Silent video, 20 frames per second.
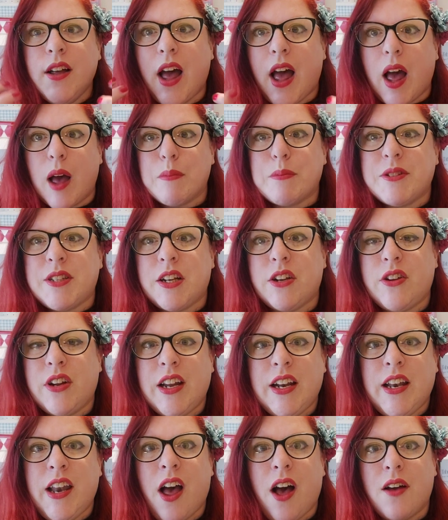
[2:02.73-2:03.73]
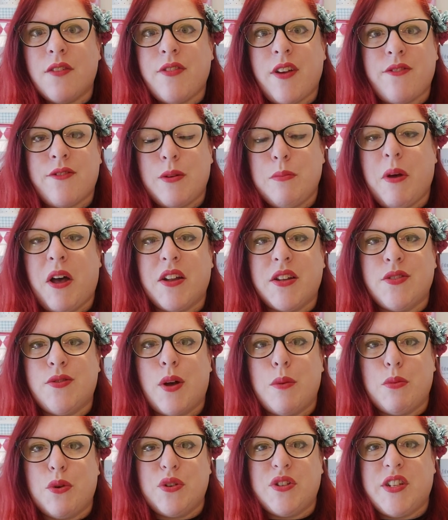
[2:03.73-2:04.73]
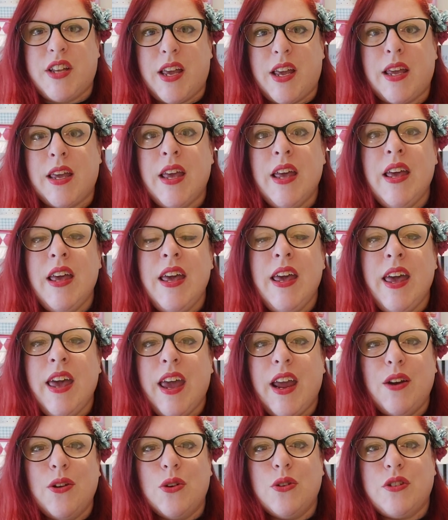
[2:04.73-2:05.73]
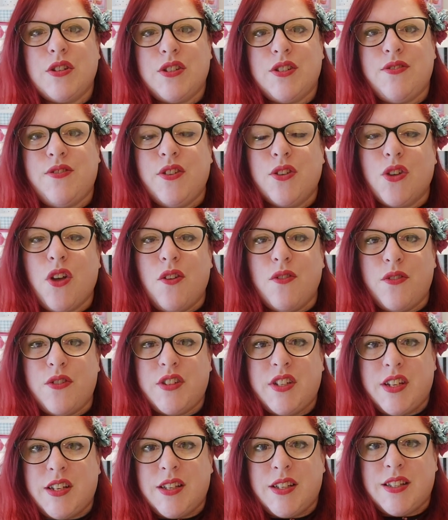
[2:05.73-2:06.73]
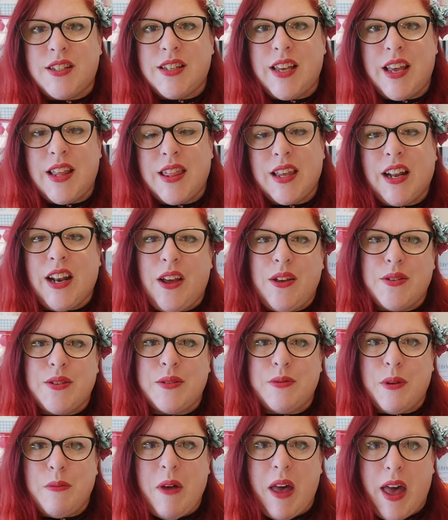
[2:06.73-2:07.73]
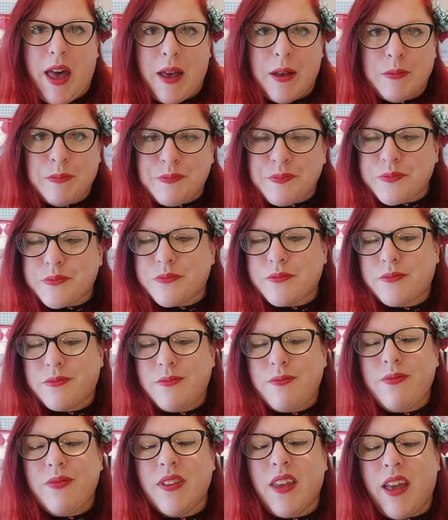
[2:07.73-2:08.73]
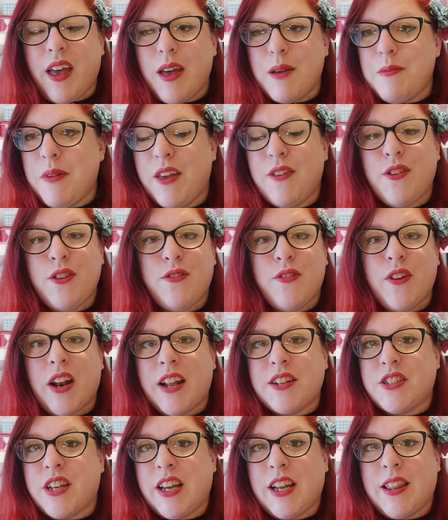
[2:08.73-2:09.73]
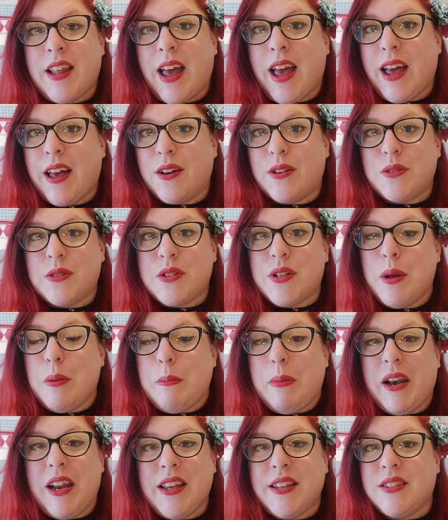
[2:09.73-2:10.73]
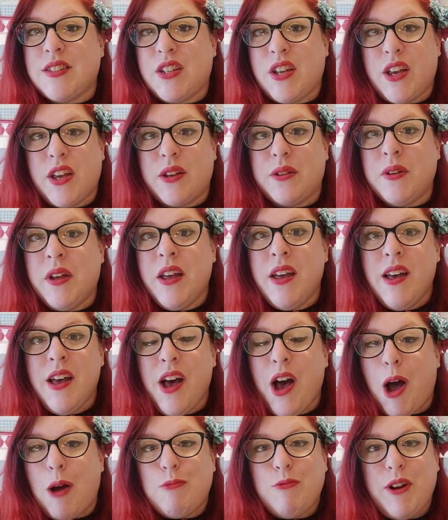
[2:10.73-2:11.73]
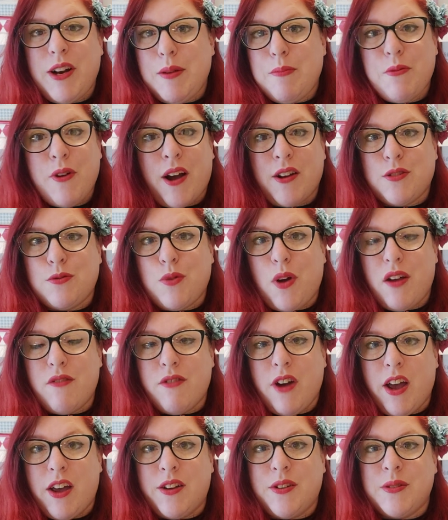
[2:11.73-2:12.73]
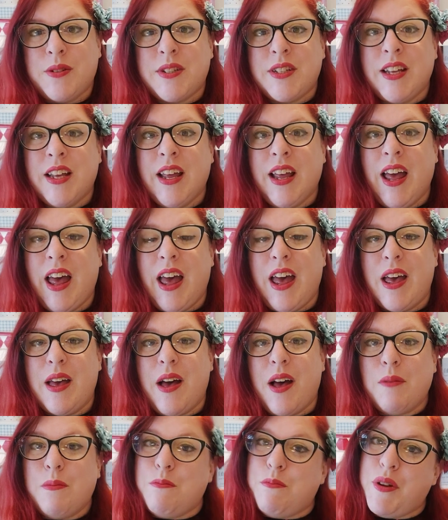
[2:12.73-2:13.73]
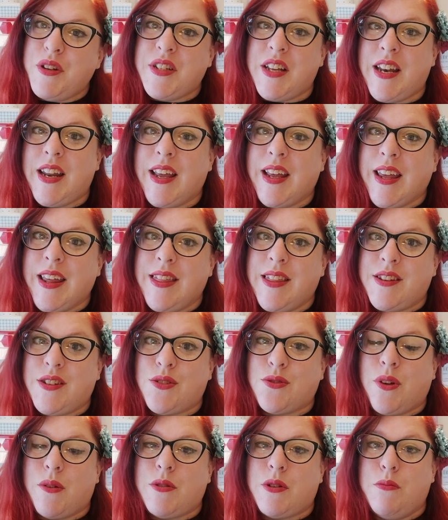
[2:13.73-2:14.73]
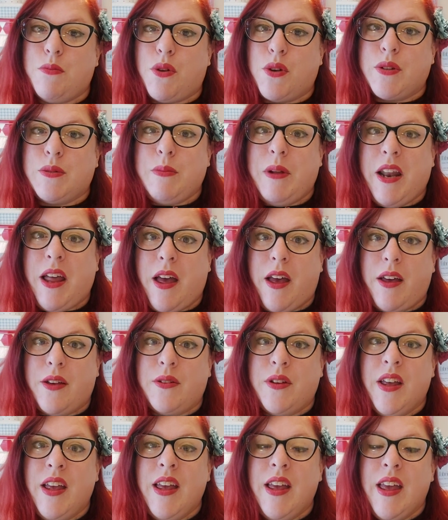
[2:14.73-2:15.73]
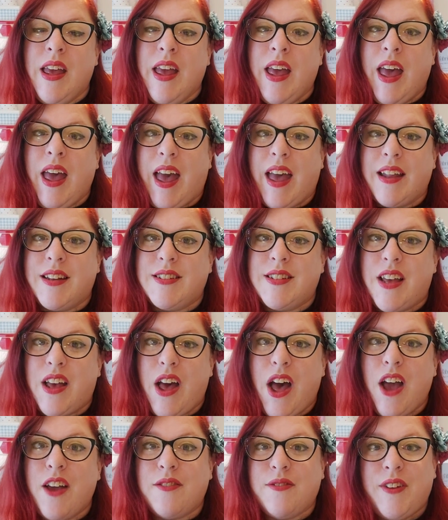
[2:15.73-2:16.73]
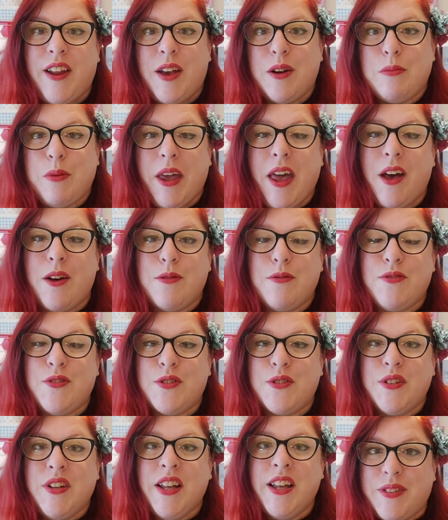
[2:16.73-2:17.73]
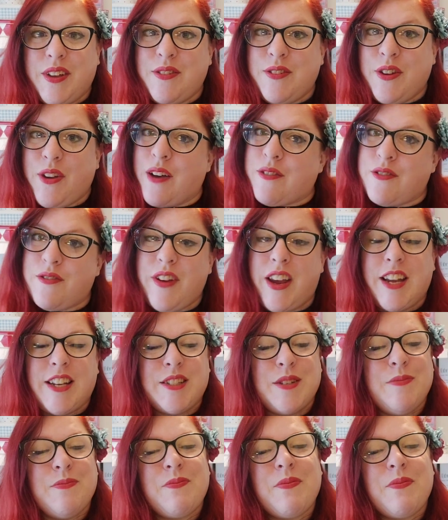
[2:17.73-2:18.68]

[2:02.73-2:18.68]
absolutely love every part of our body in order to feel confident in the clothes that we wear. If you feel like checking that out, please do. I'm really proud of what I wrote. I'll put a link in the description box below, and hopefully it'll be helpful if you have a read.